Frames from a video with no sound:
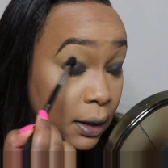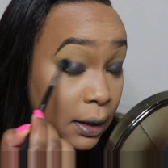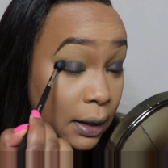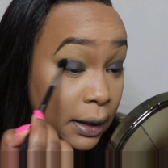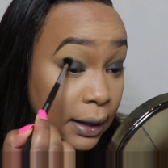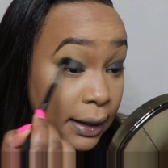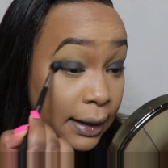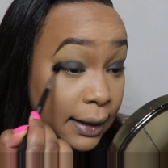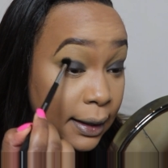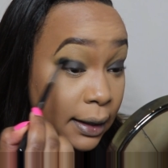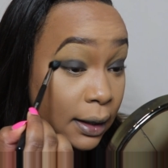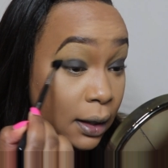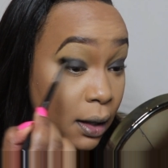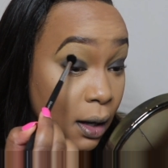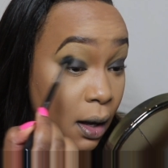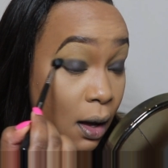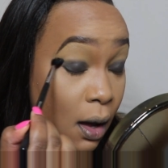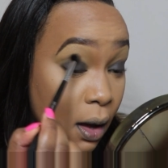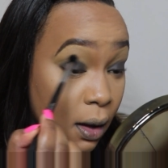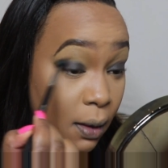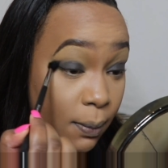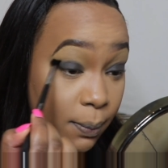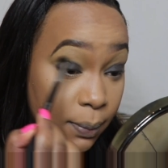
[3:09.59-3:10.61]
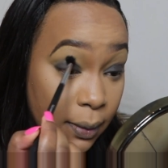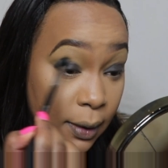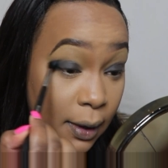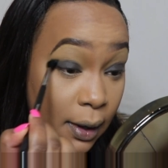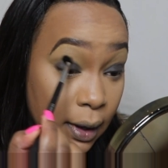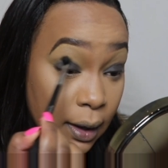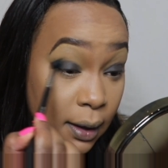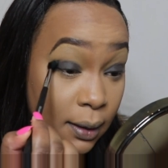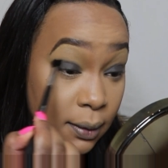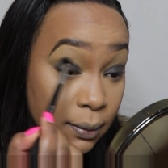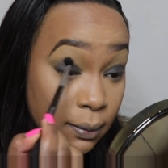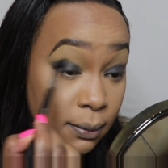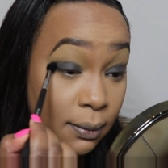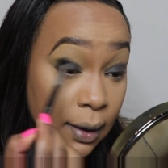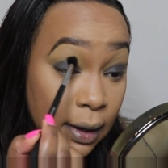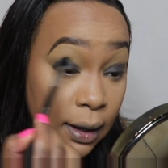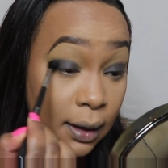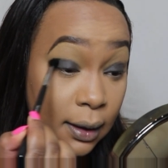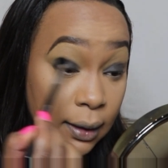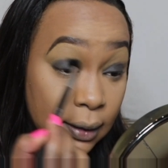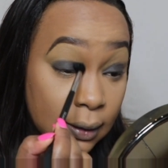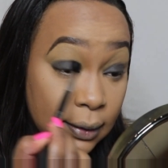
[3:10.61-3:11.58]
clean it up and
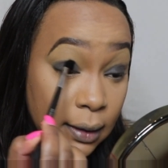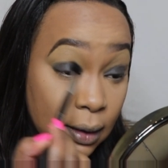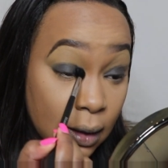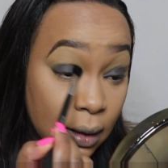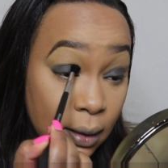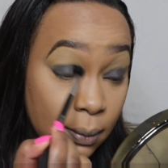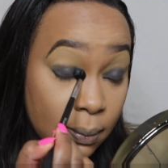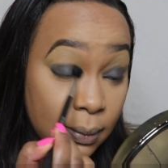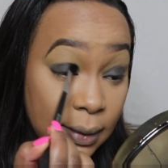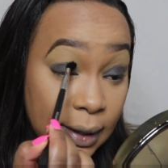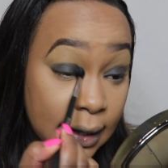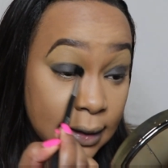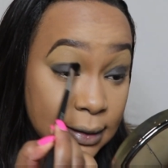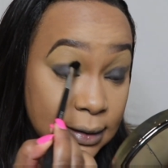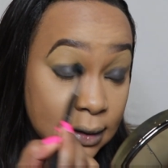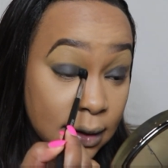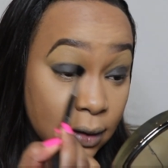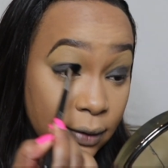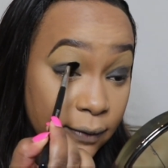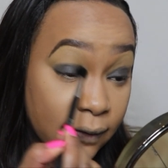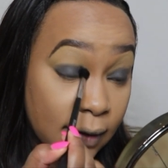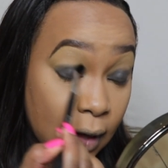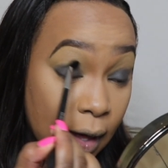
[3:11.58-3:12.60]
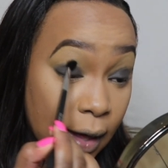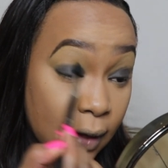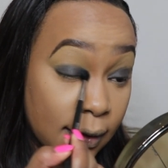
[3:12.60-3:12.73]
make the blending of the